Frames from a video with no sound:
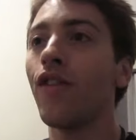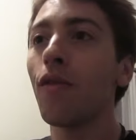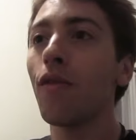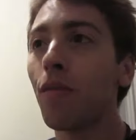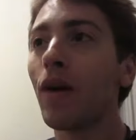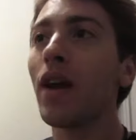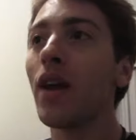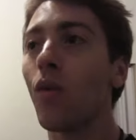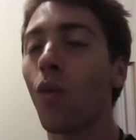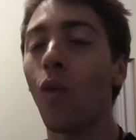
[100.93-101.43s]
you
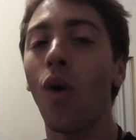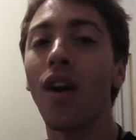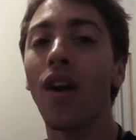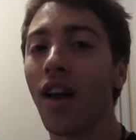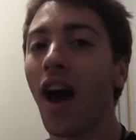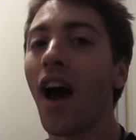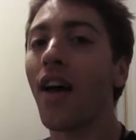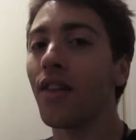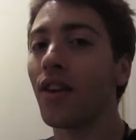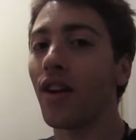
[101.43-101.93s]
pay one
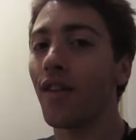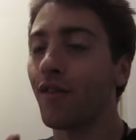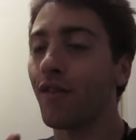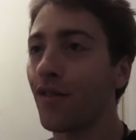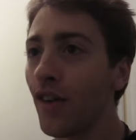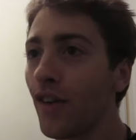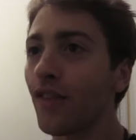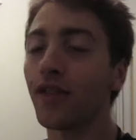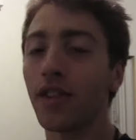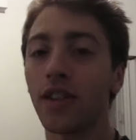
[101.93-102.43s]
hundred
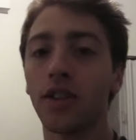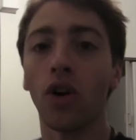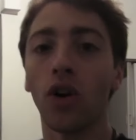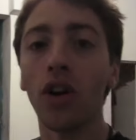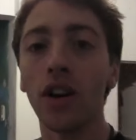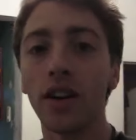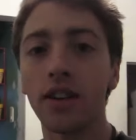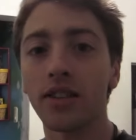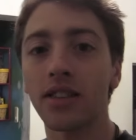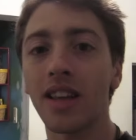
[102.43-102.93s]
fifty
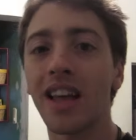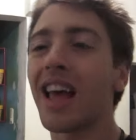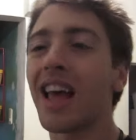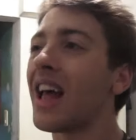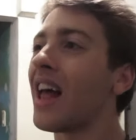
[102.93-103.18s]
dollars,